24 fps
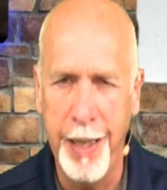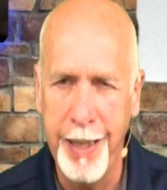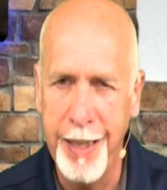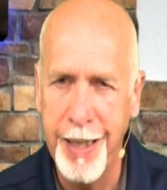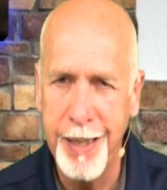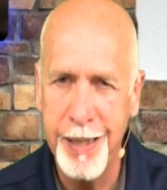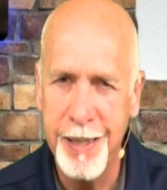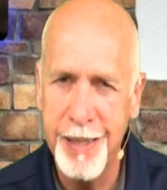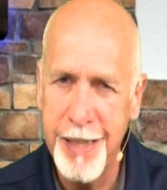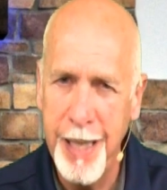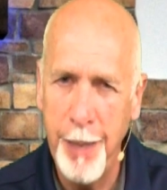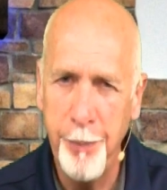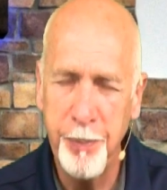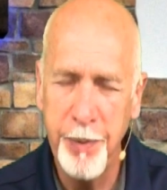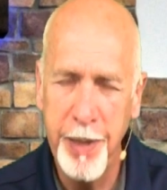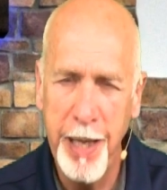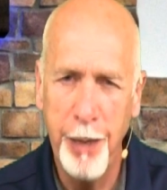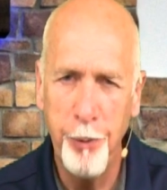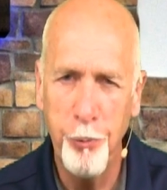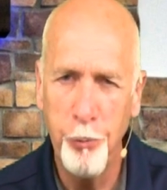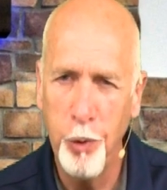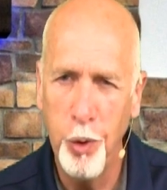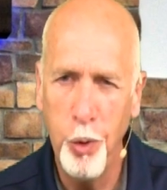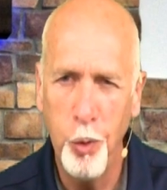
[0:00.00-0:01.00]
and accept
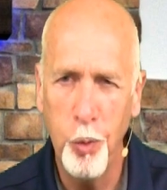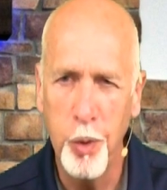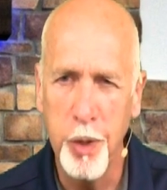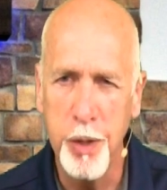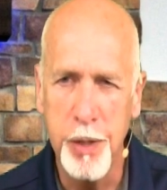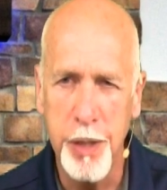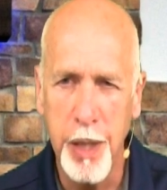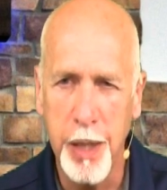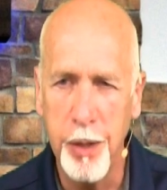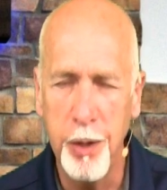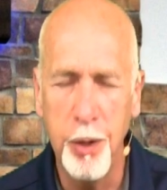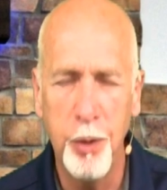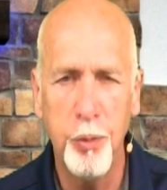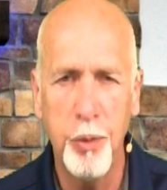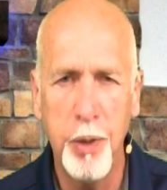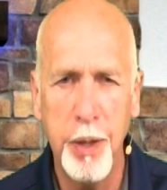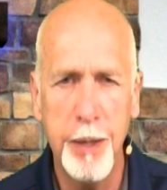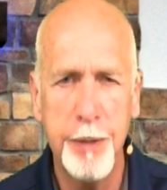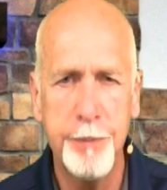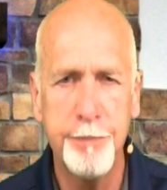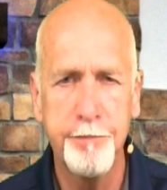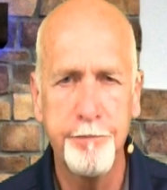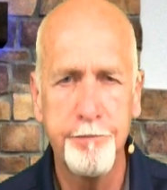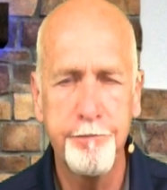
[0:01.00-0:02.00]
that role and say, you know
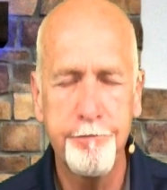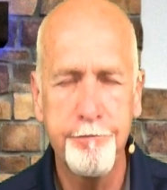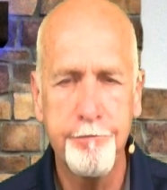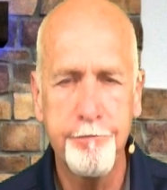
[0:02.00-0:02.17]
what?